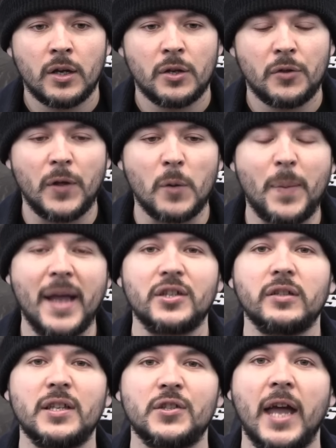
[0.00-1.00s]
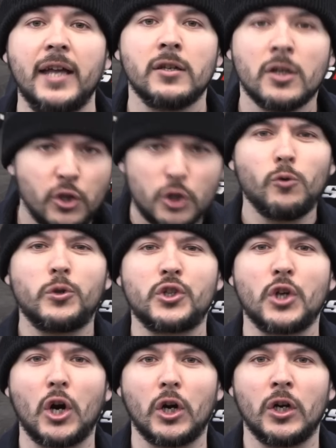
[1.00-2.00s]
they're basically saying, You,
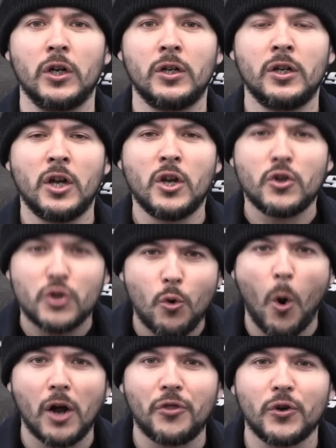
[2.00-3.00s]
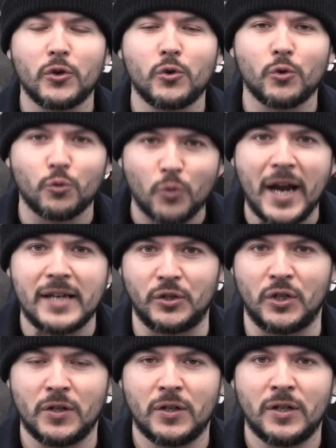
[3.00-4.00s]
sir, you are the
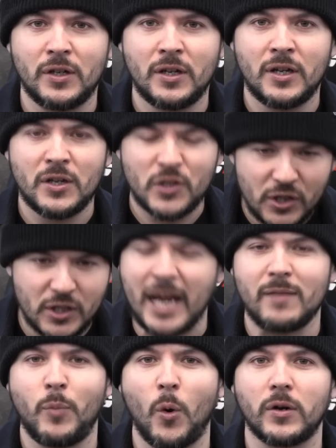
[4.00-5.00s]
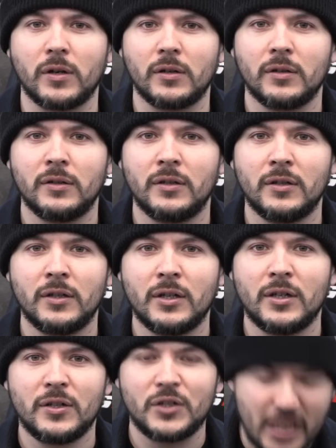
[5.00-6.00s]
great skateboarder.
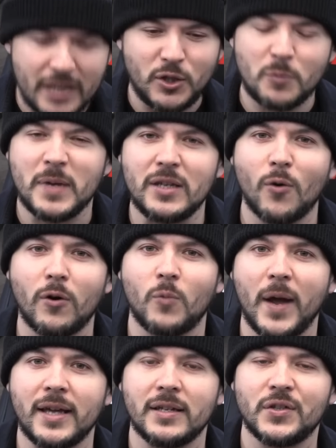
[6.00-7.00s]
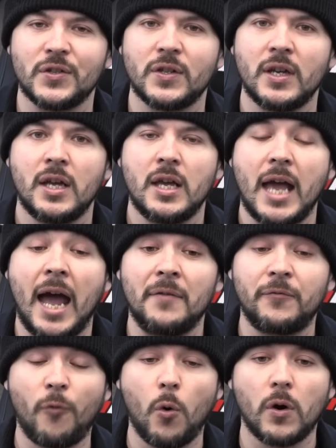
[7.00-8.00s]
Teach me your ways. And
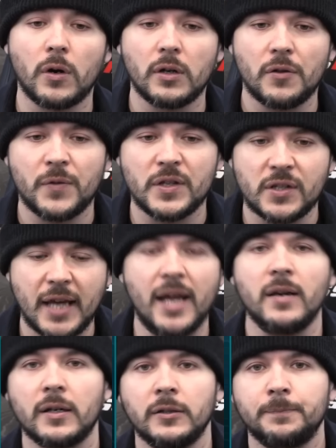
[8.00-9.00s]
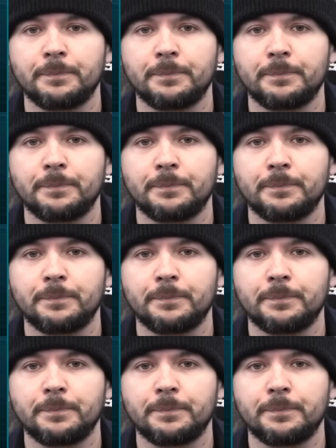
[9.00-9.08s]
for the skater,